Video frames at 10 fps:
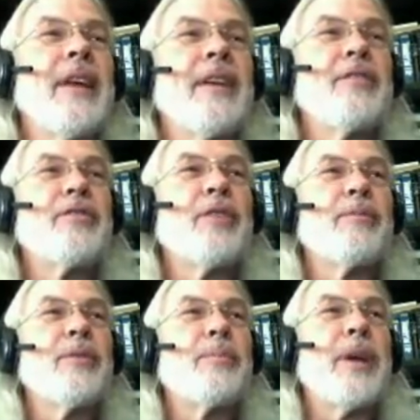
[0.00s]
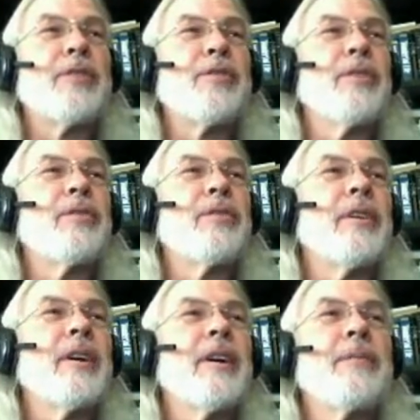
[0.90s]
and show some of these pictures.
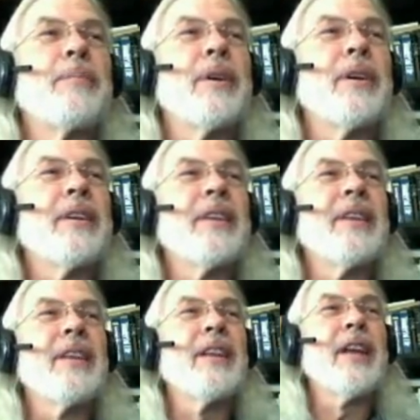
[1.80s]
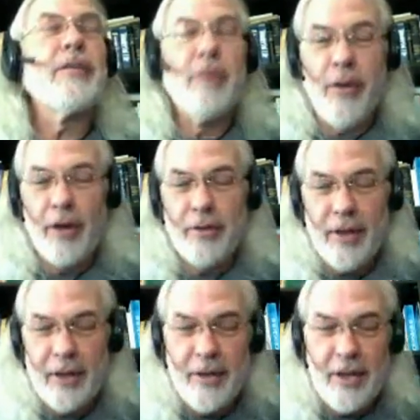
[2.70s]
Electric
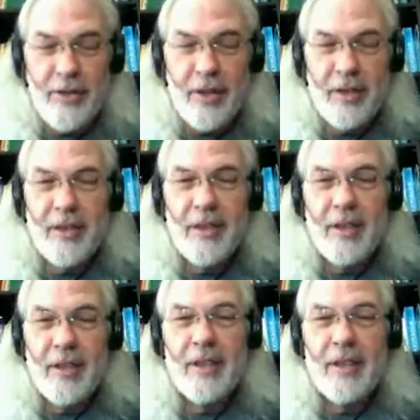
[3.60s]
fossilization.